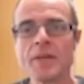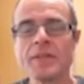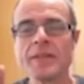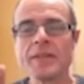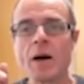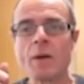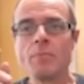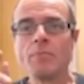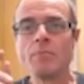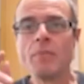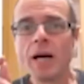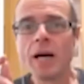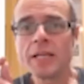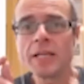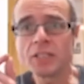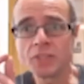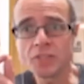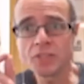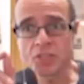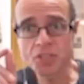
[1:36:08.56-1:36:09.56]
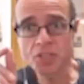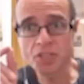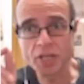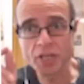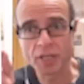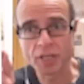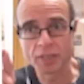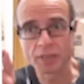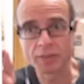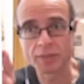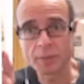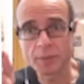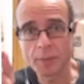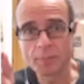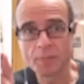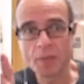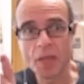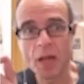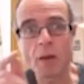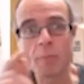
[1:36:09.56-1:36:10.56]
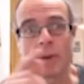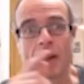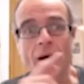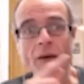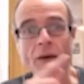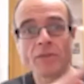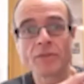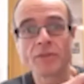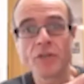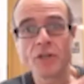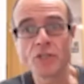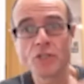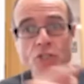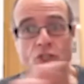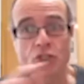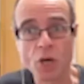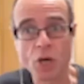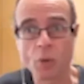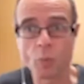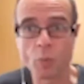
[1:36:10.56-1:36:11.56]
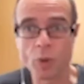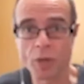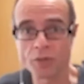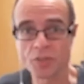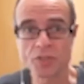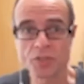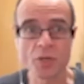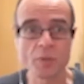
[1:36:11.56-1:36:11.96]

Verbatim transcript: Now, my concern about those top ones.